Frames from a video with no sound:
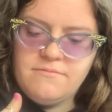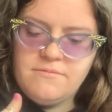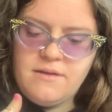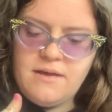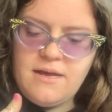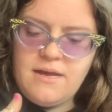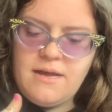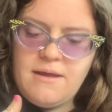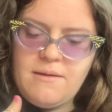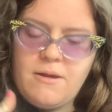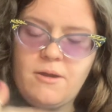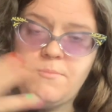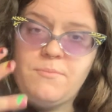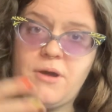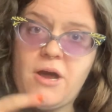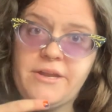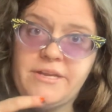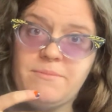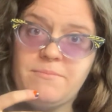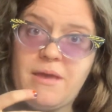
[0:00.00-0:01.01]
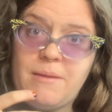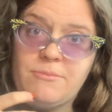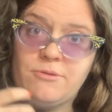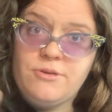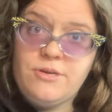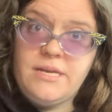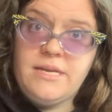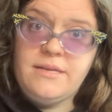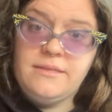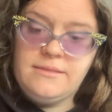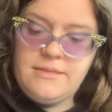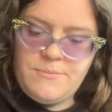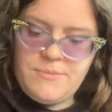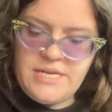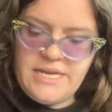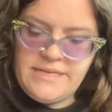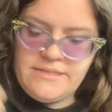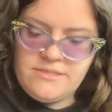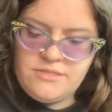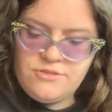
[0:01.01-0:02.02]
our body memory,
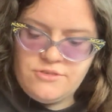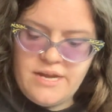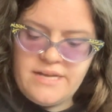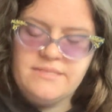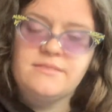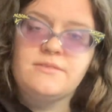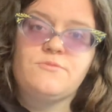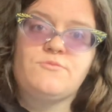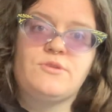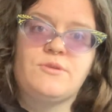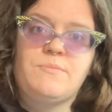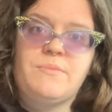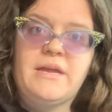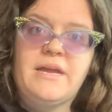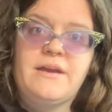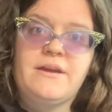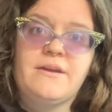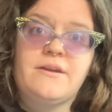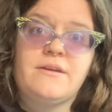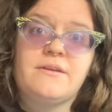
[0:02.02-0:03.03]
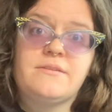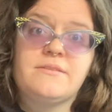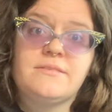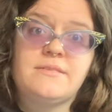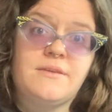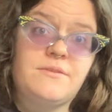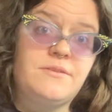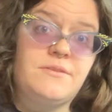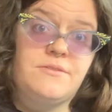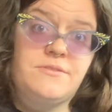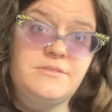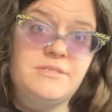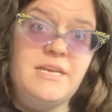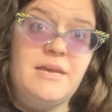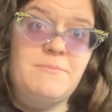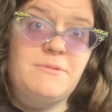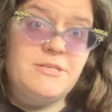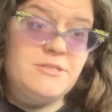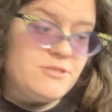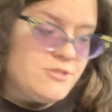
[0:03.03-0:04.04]
eliminate stress, and repair cellular
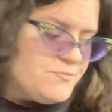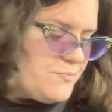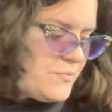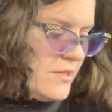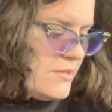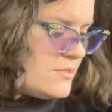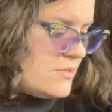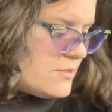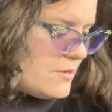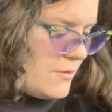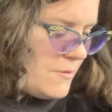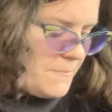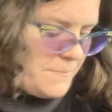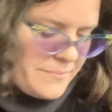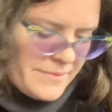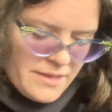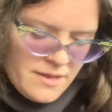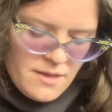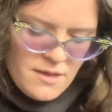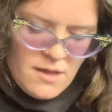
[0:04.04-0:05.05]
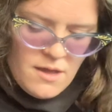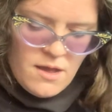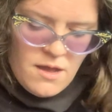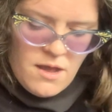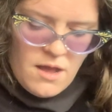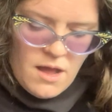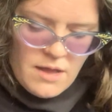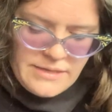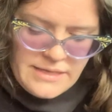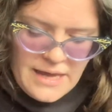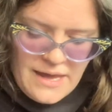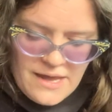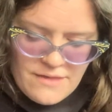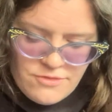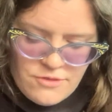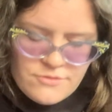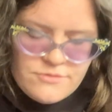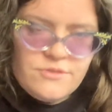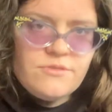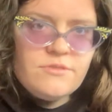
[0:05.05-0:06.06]
damage. So yeah,
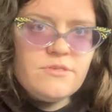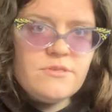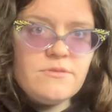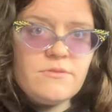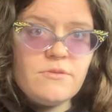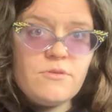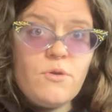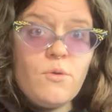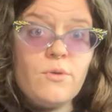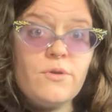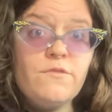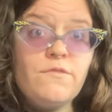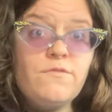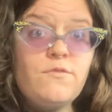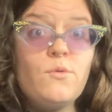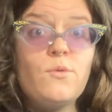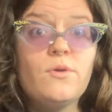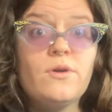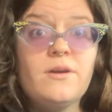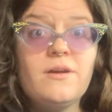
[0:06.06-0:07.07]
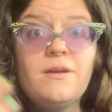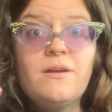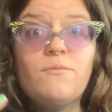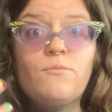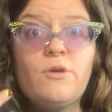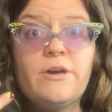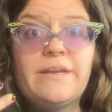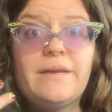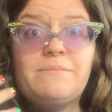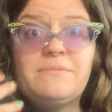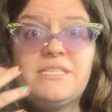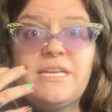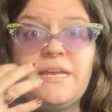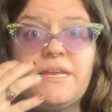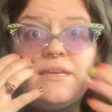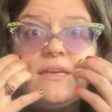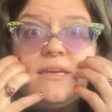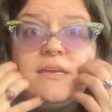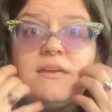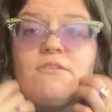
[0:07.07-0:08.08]
those are the core 4, what I'm
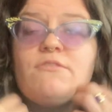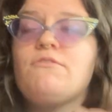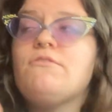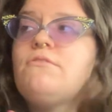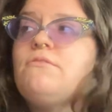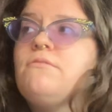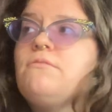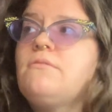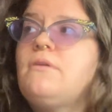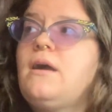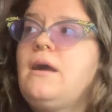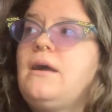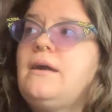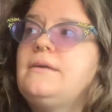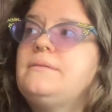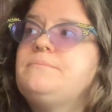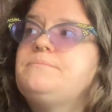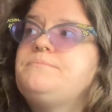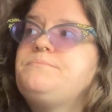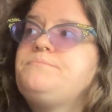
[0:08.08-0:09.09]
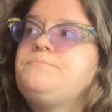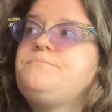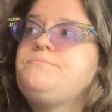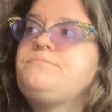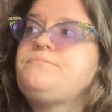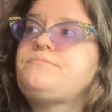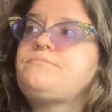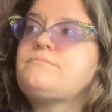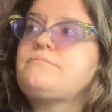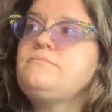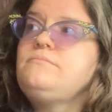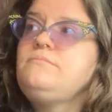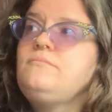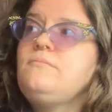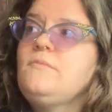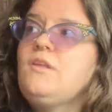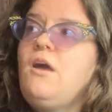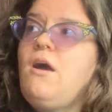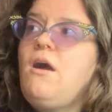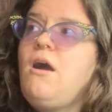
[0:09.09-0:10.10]
taking
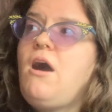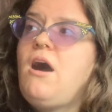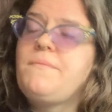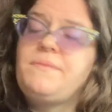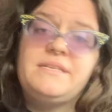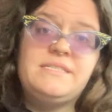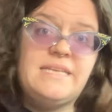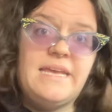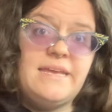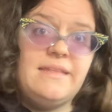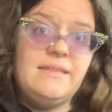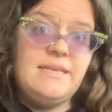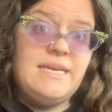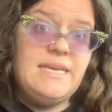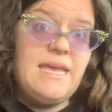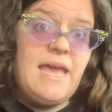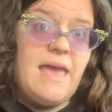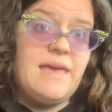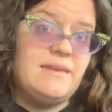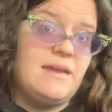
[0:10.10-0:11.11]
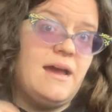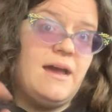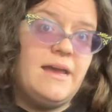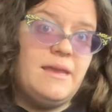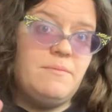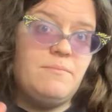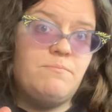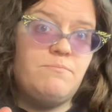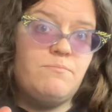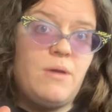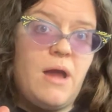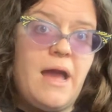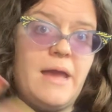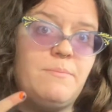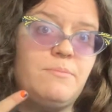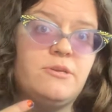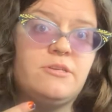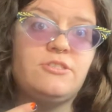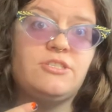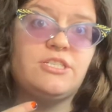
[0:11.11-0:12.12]
on the daily. And I
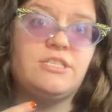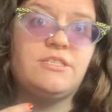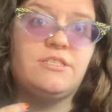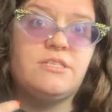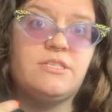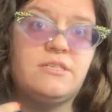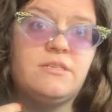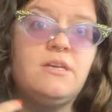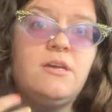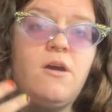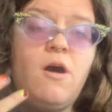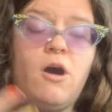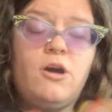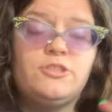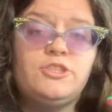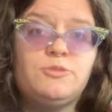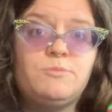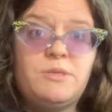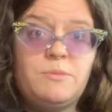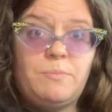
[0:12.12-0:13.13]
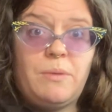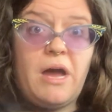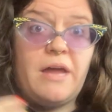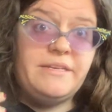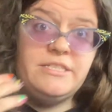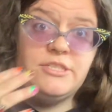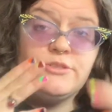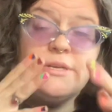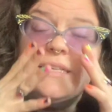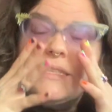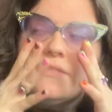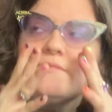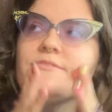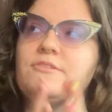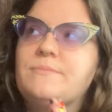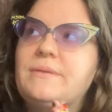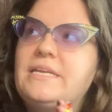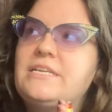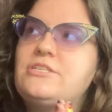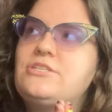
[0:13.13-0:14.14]
purchased a ultimate body
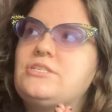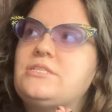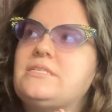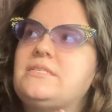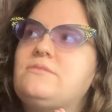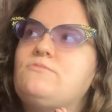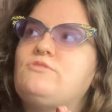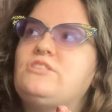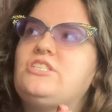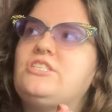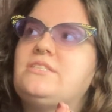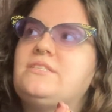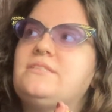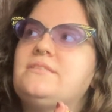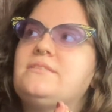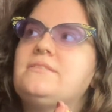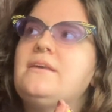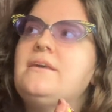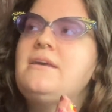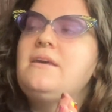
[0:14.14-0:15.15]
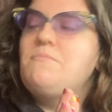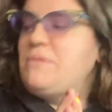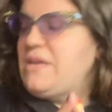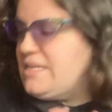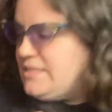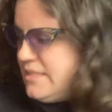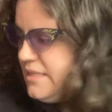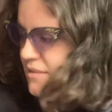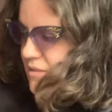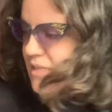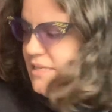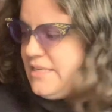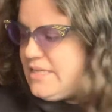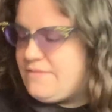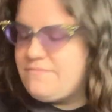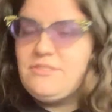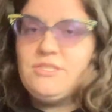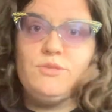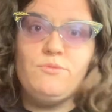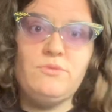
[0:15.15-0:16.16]
transformation, which is basically
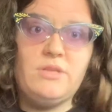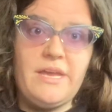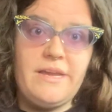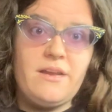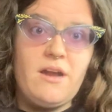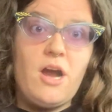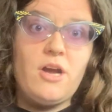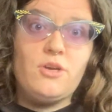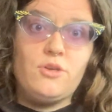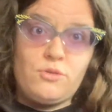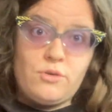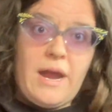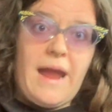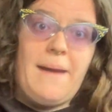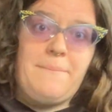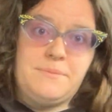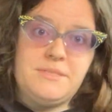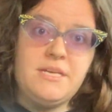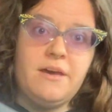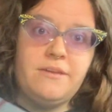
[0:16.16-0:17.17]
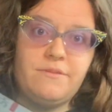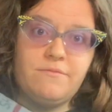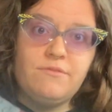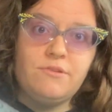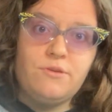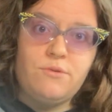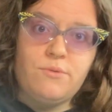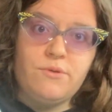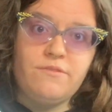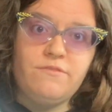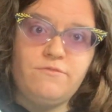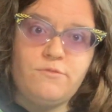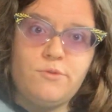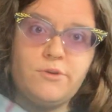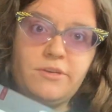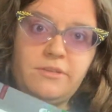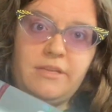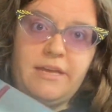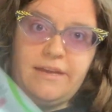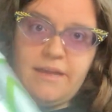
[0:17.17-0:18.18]
gives you like a crap ton of the core
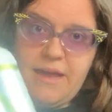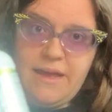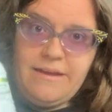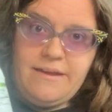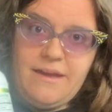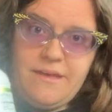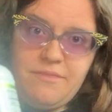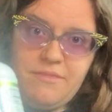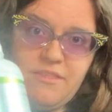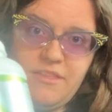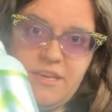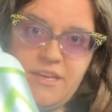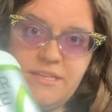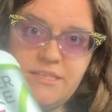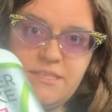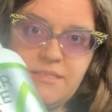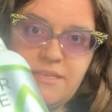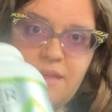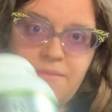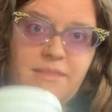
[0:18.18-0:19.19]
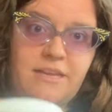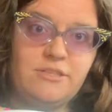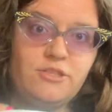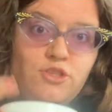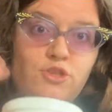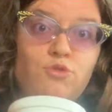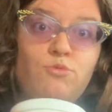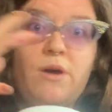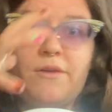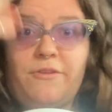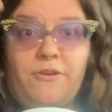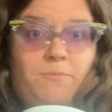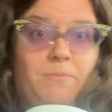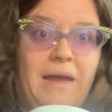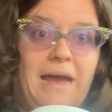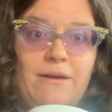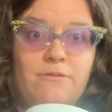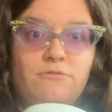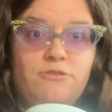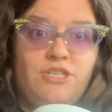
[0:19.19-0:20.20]
4. Like, I got this and then 2 other
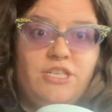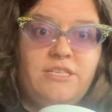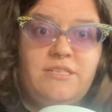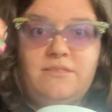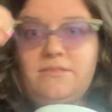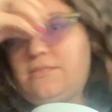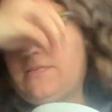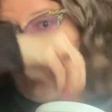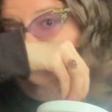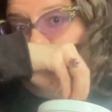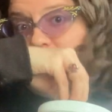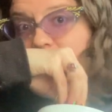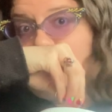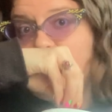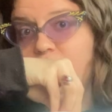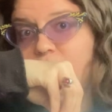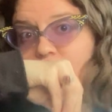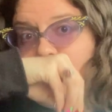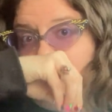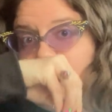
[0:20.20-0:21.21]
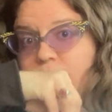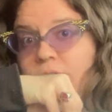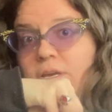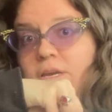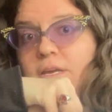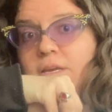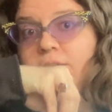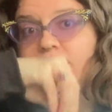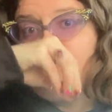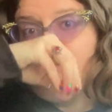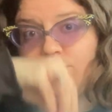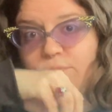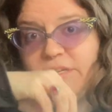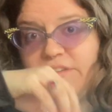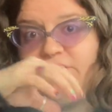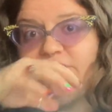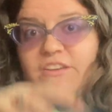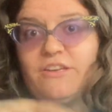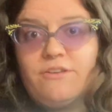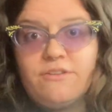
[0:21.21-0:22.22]
pouches to continue to
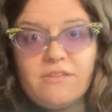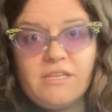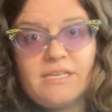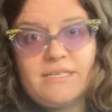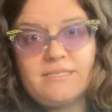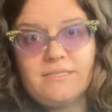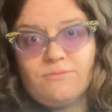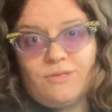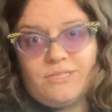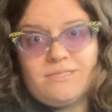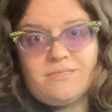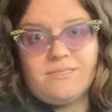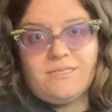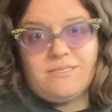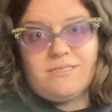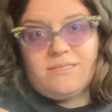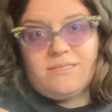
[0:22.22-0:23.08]
refill this once it's